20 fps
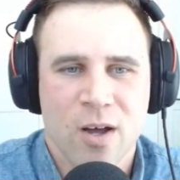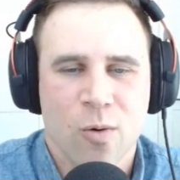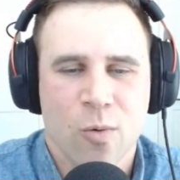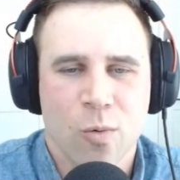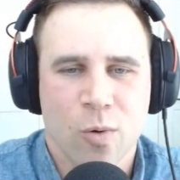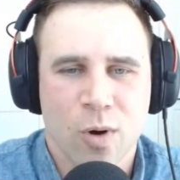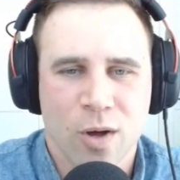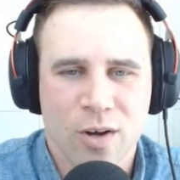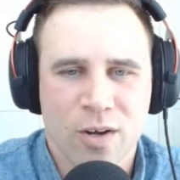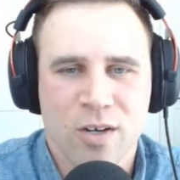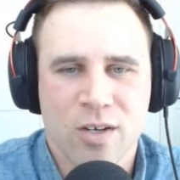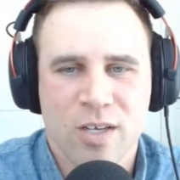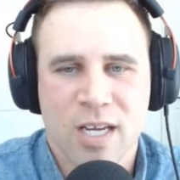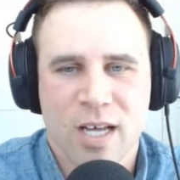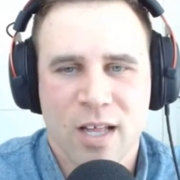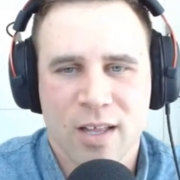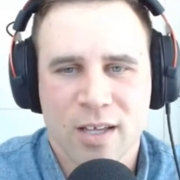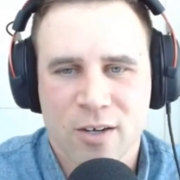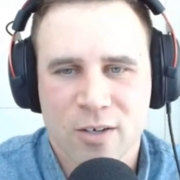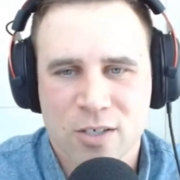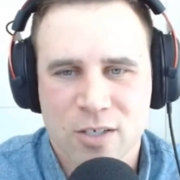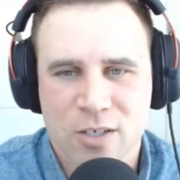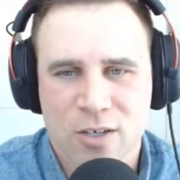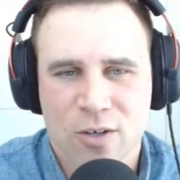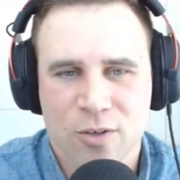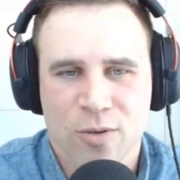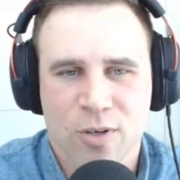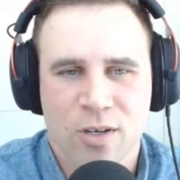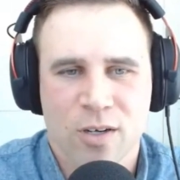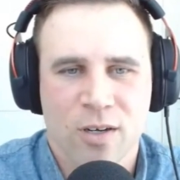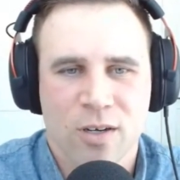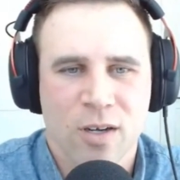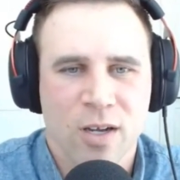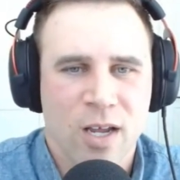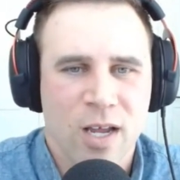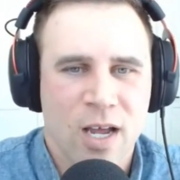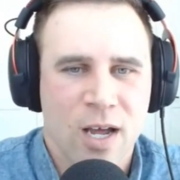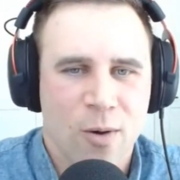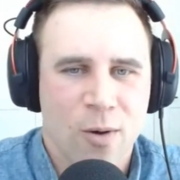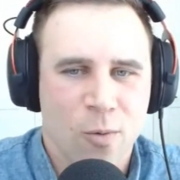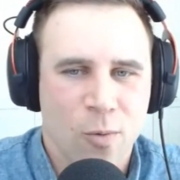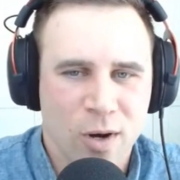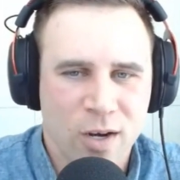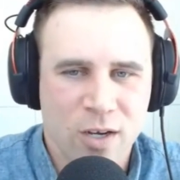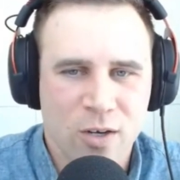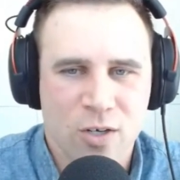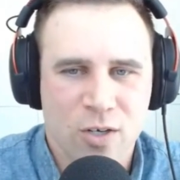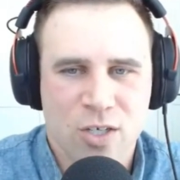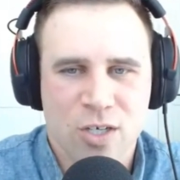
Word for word: What are you telling your children? What are you